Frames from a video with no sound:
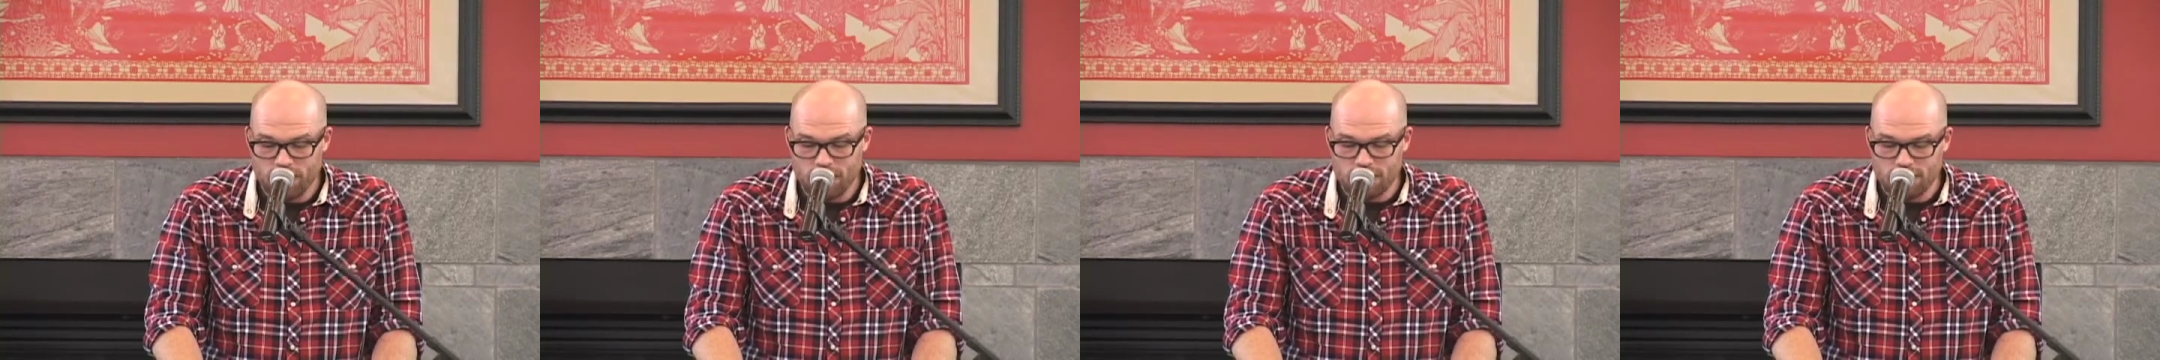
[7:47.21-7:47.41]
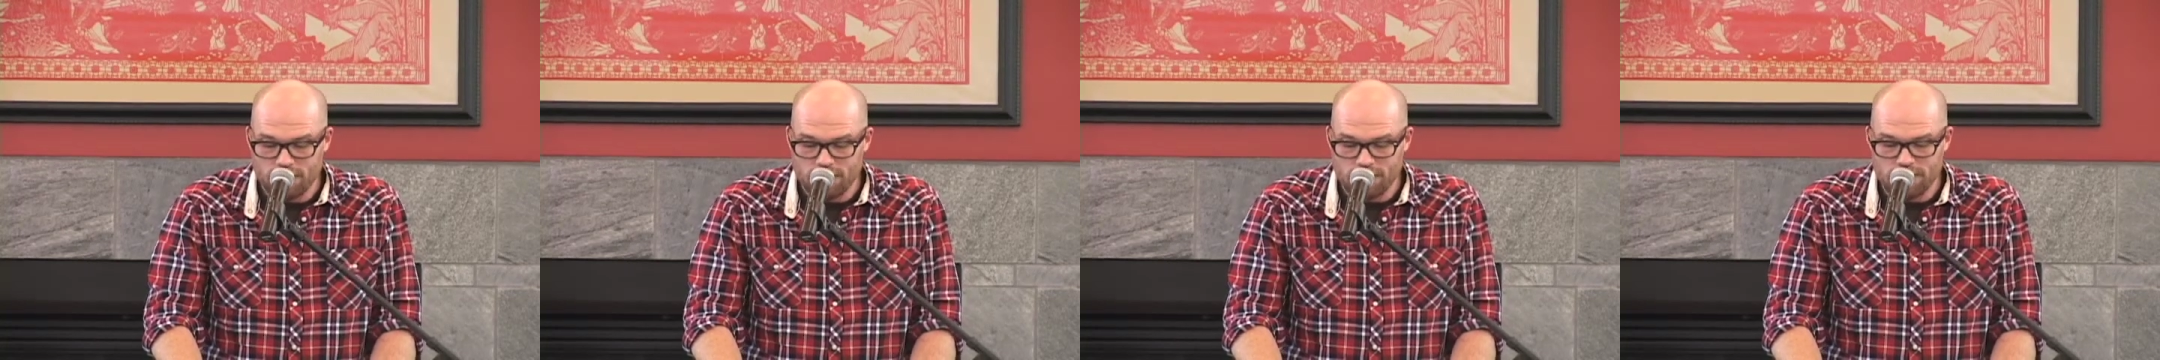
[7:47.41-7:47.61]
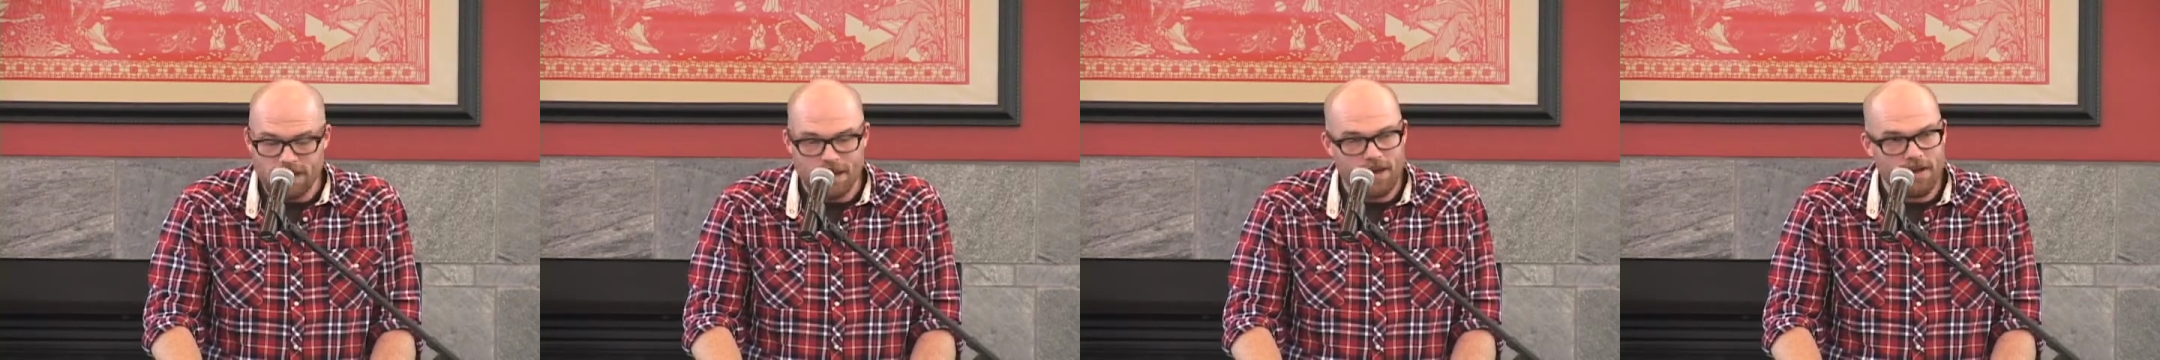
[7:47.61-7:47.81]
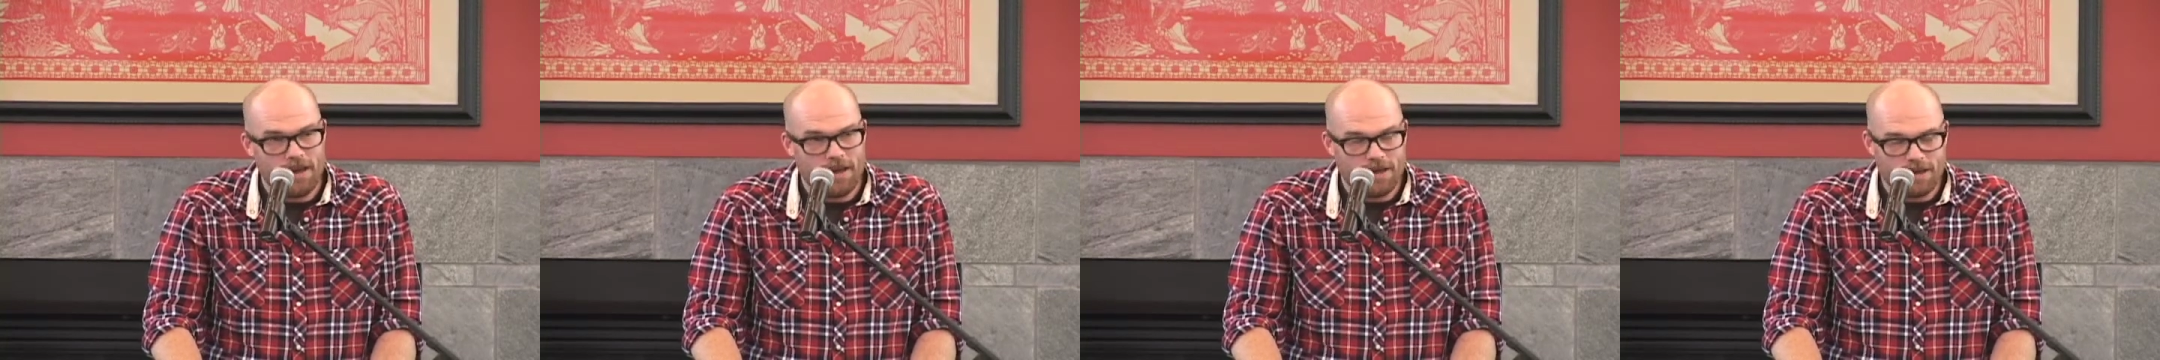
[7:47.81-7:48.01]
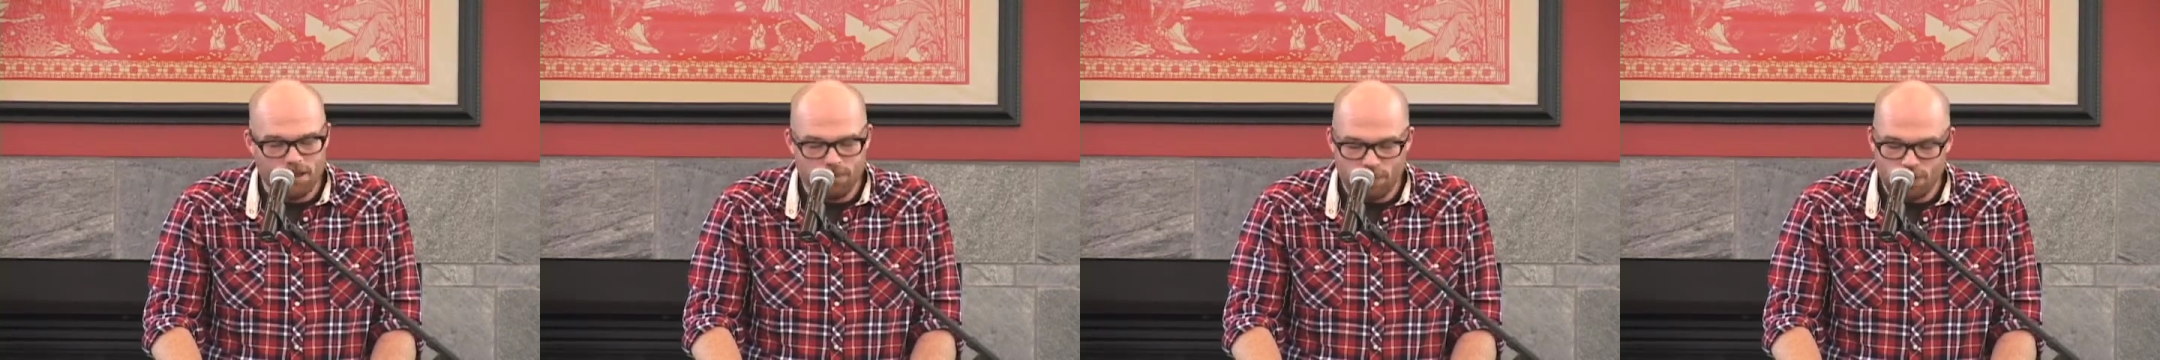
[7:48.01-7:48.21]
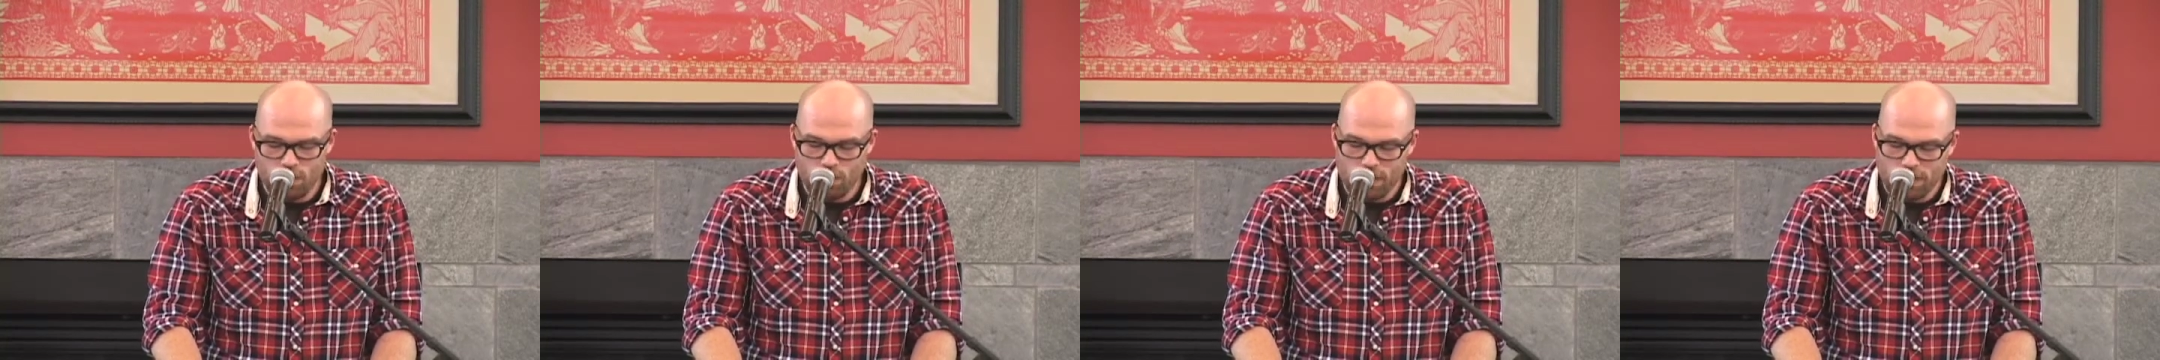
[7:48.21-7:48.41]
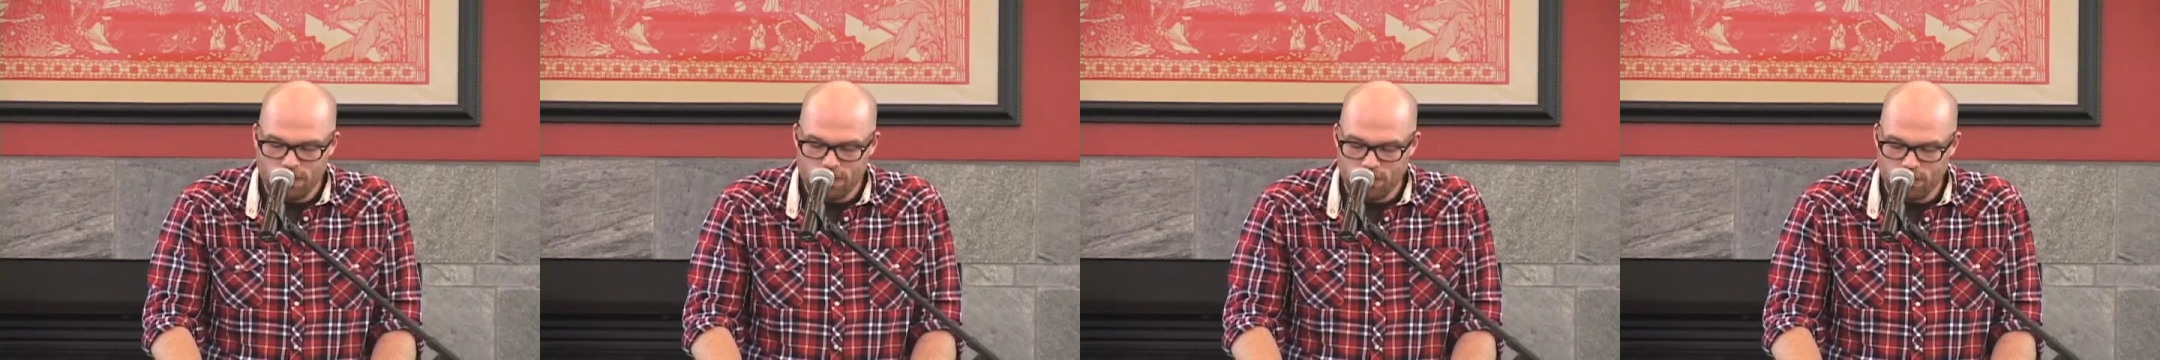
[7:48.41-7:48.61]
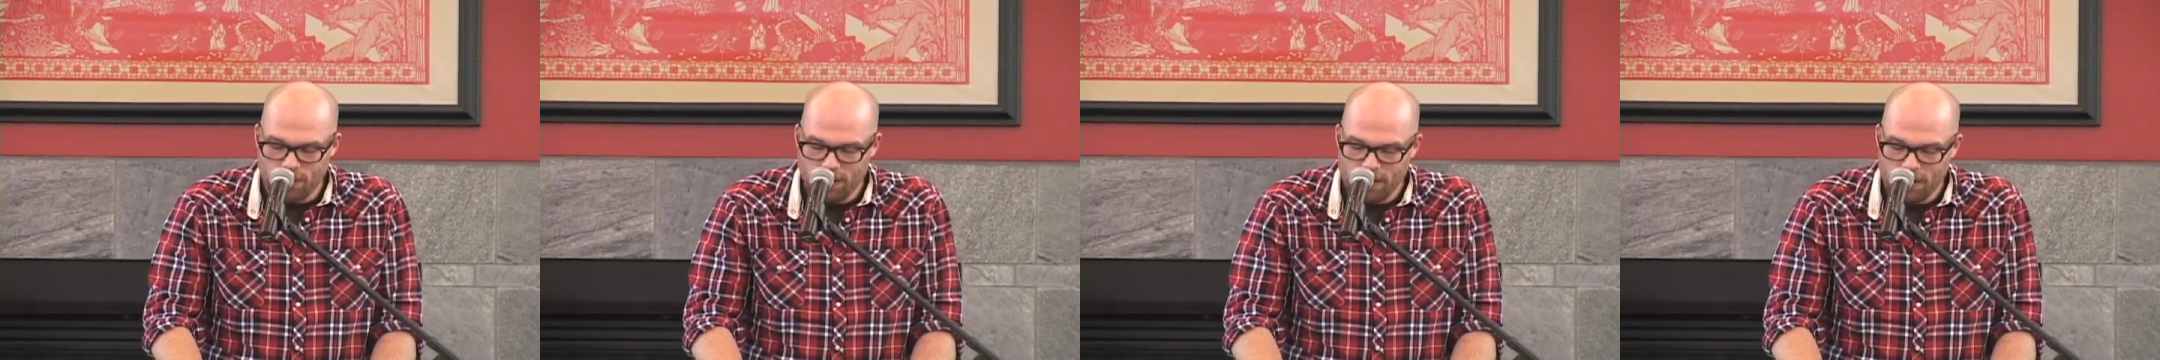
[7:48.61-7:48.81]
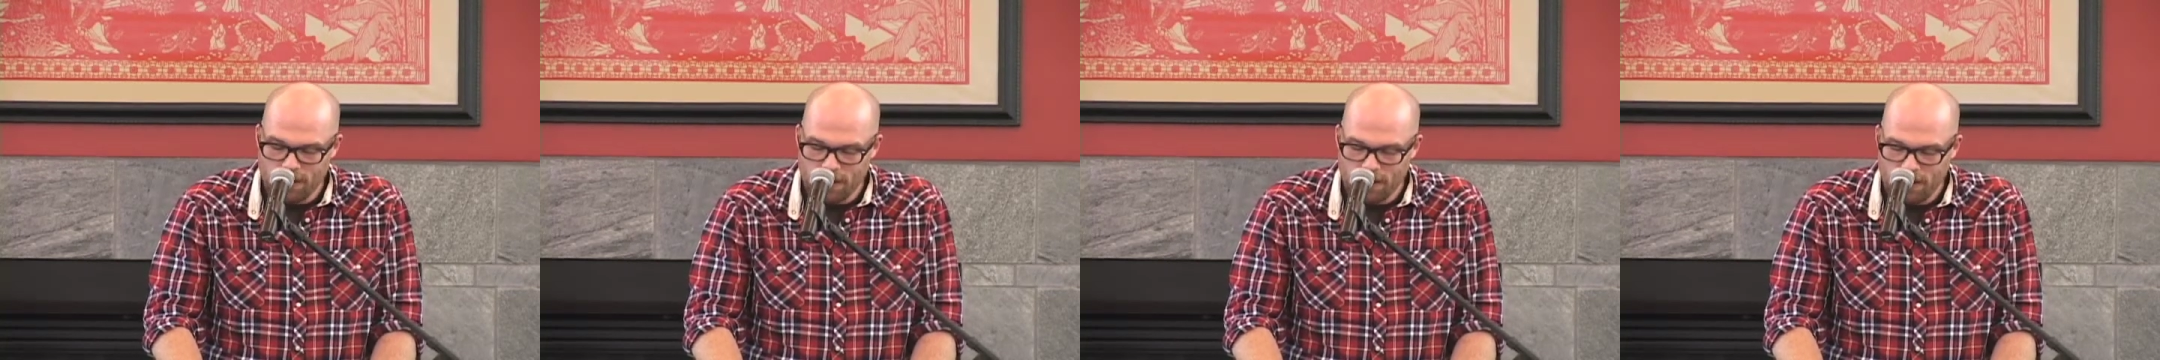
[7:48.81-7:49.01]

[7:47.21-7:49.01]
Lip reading: it turns out, end up in Winterward.